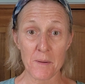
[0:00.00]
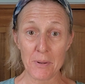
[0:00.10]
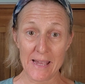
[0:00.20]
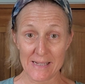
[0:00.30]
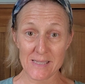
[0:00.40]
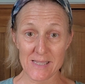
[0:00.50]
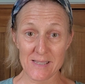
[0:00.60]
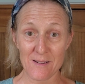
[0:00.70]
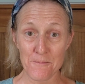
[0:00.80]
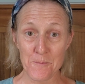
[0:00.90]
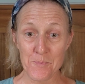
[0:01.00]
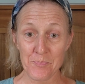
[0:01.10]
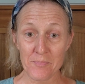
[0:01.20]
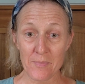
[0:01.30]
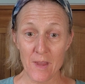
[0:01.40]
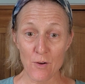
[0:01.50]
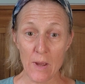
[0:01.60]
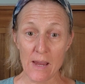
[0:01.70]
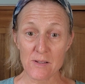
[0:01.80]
plants. Okay,